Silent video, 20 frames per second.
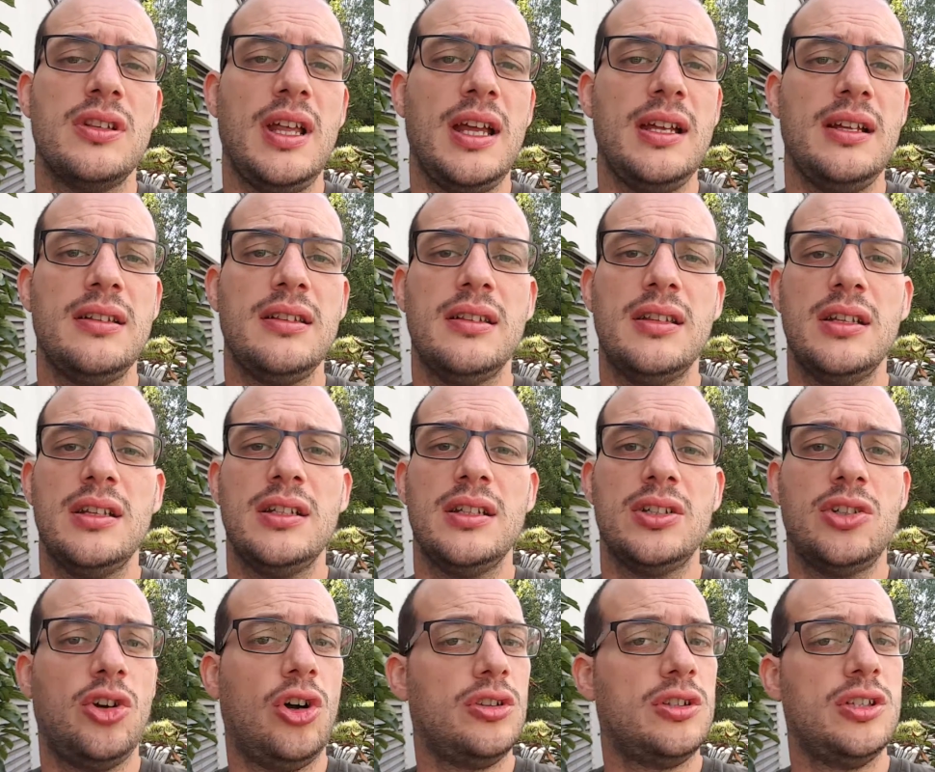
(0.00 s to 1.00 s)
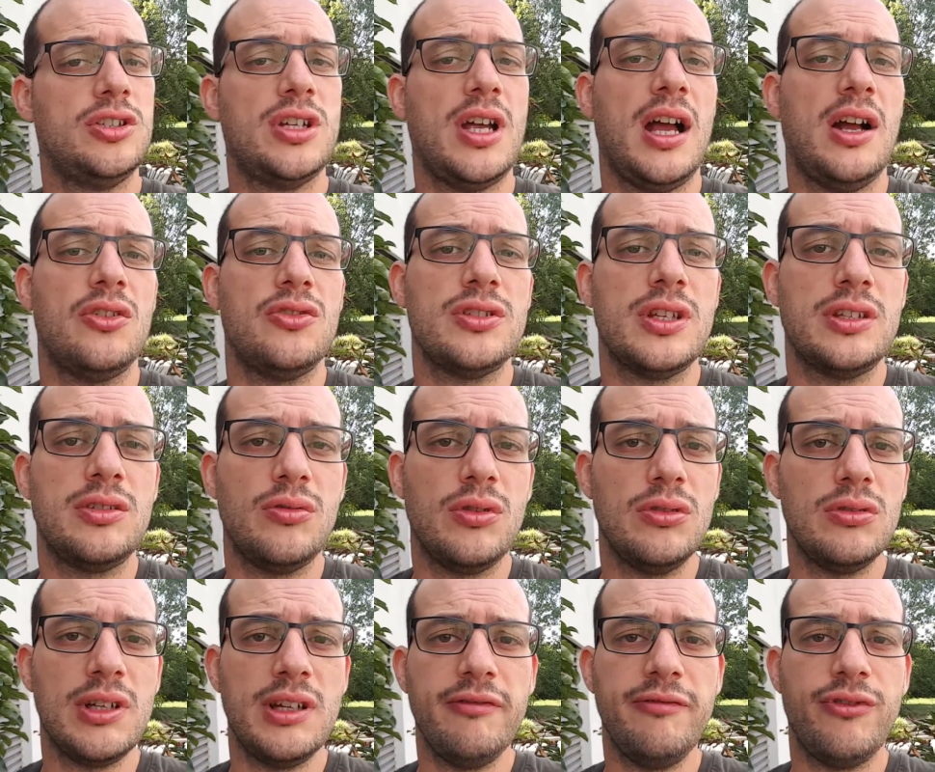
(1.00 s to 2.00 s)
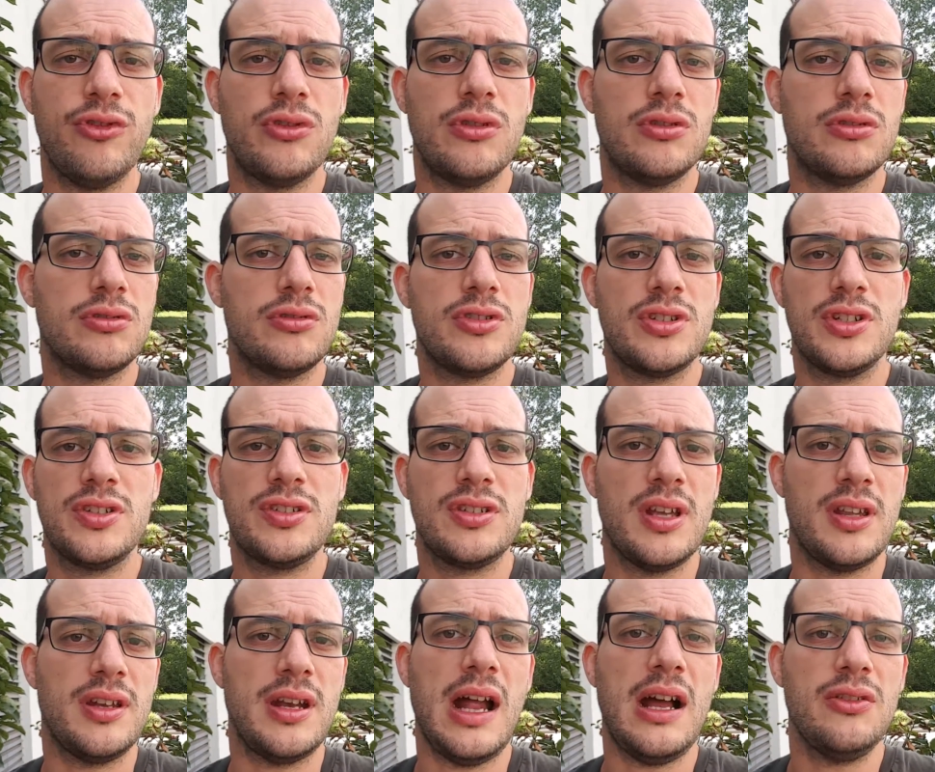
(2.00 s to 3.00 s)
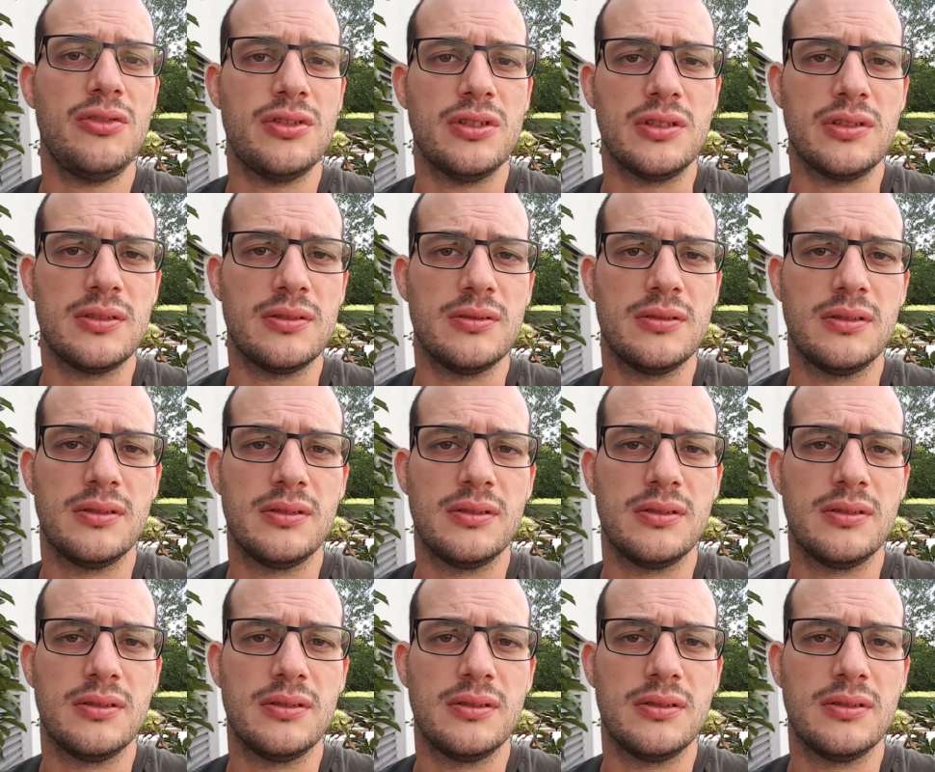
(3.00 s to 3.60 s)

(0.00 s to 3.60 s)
like the cottage house that you were looking for or just other houses?